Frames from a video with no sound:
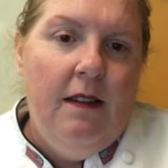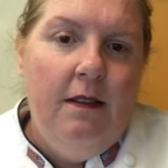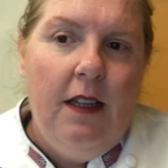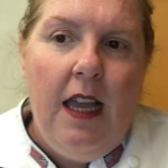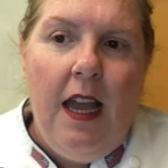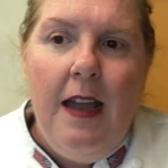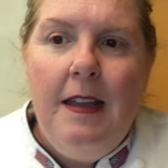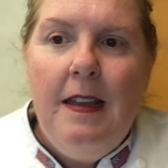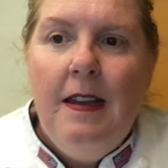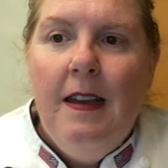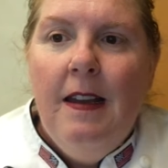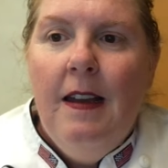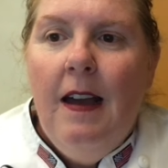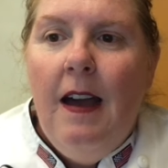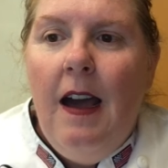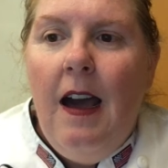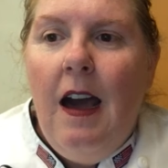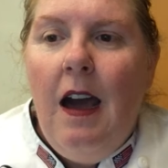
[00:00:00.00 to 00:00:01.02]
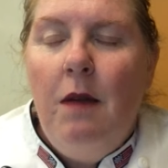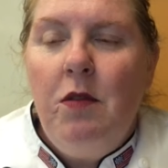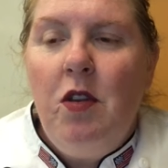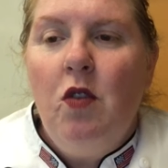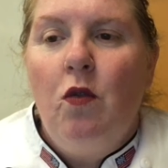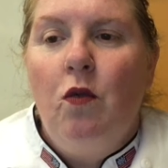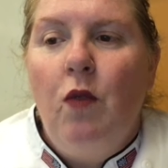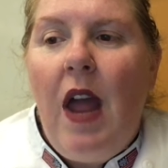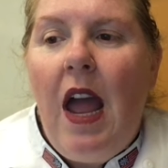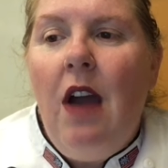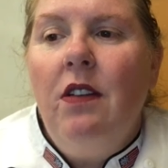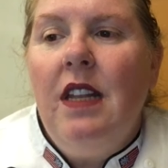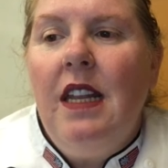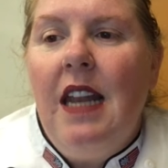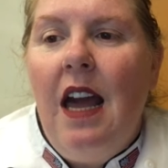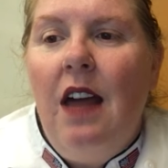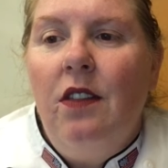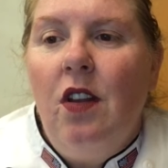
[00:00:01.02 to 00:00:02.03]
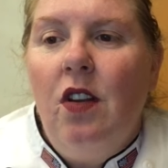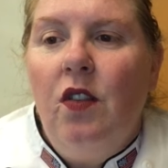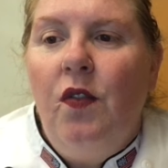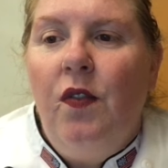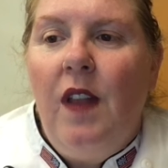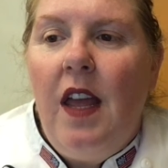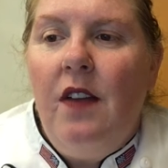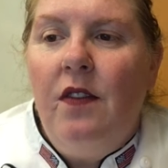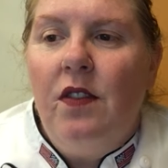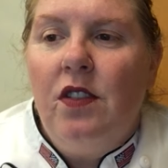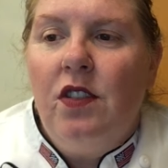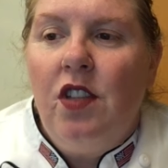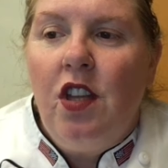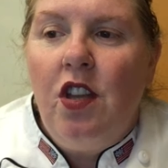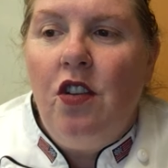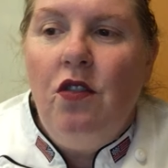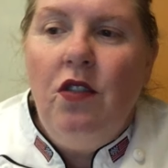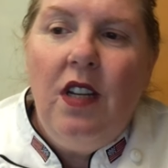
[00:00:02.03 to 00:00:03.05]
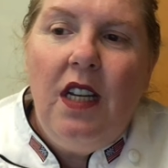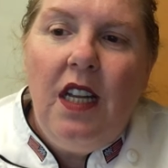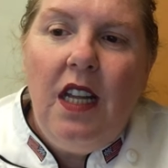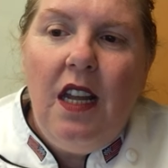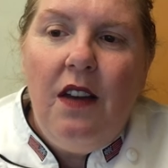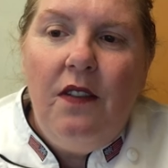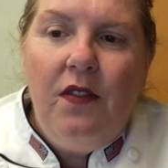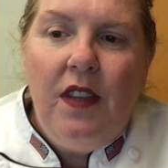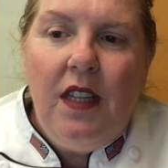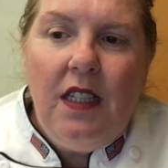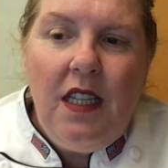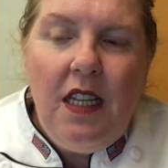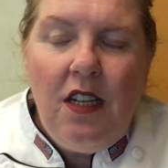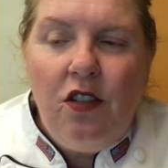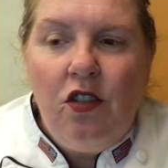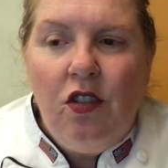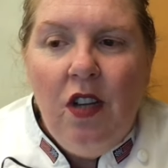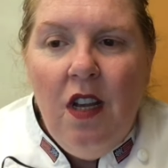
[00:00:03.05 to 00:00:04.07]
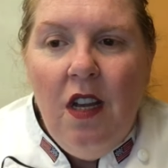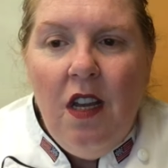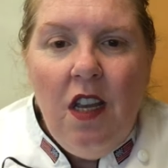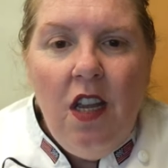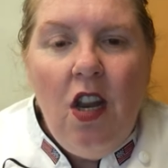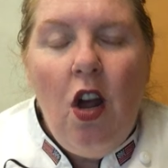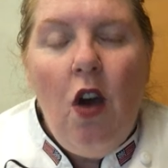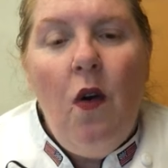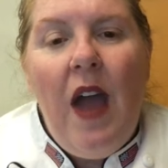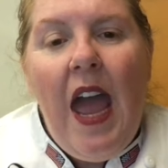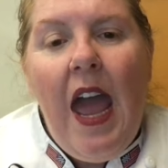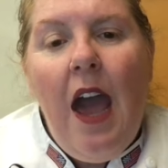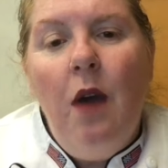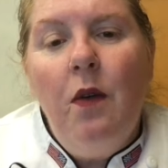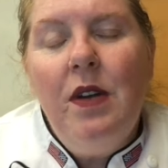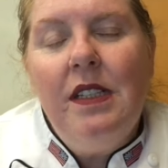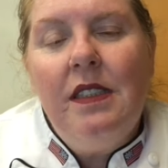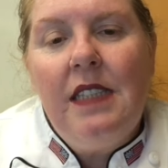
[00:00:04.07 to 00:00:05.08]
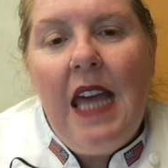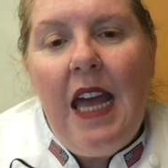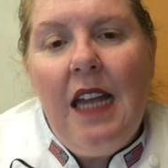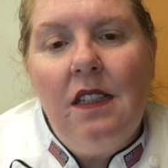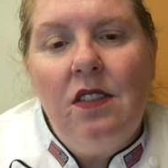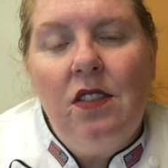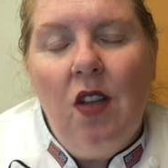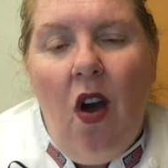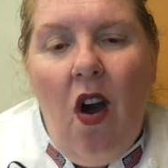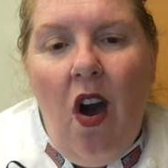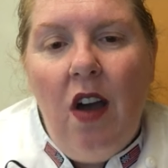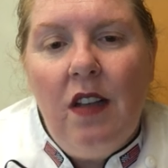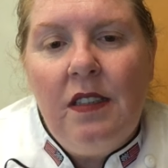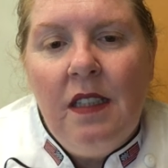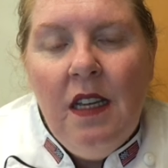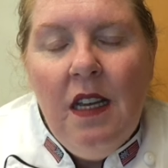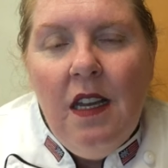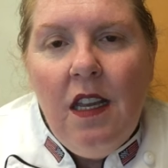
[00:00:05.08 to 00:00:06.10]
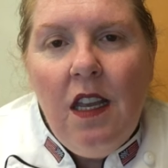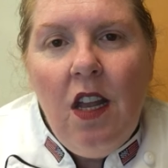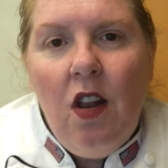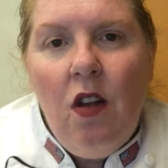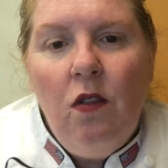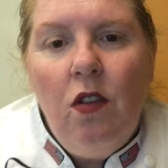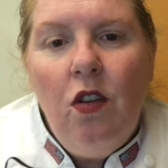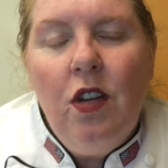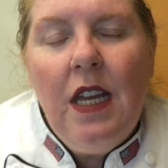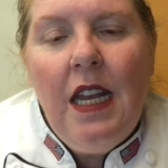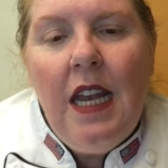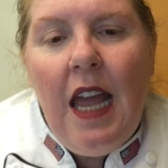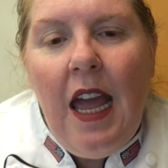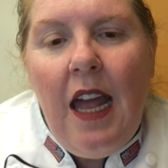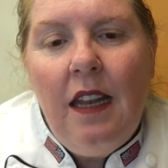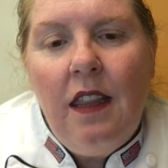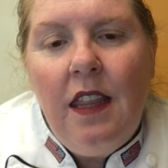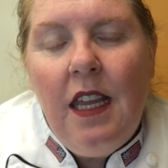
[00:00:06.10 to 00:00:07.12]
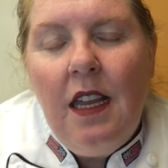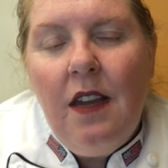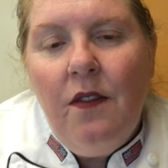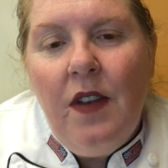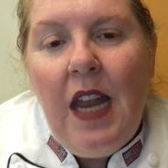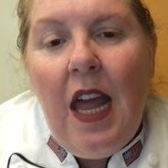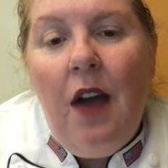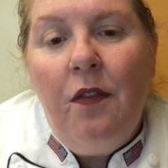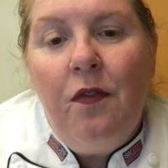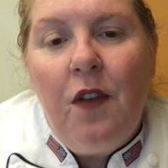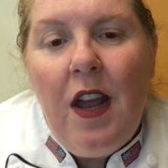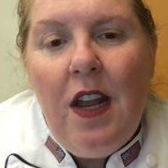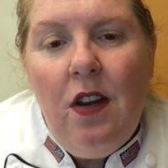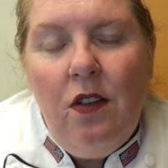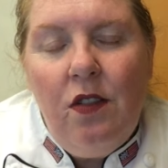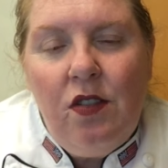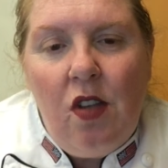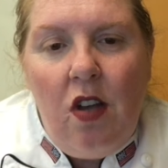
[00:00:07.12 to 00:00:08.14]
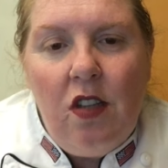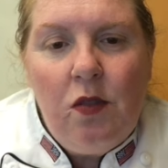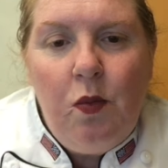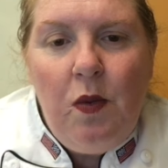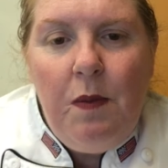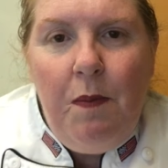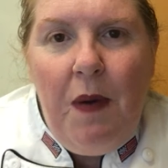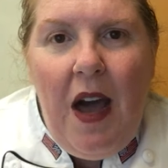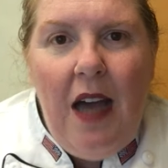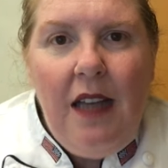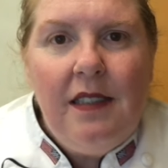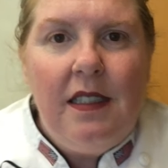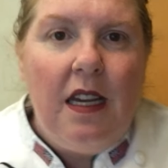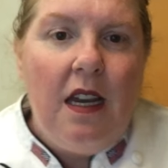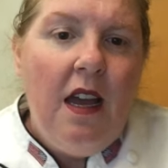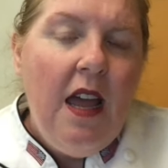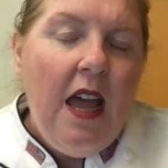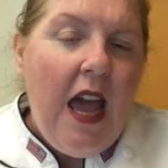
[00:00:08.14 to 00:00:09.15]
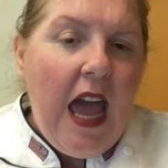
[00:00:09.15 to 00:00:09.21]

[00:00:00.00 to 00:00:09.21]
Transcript: Okay. You're rounding out those flavors, the unity of the dish. How is that sauce? Think of an Alfredo sauce with pasta.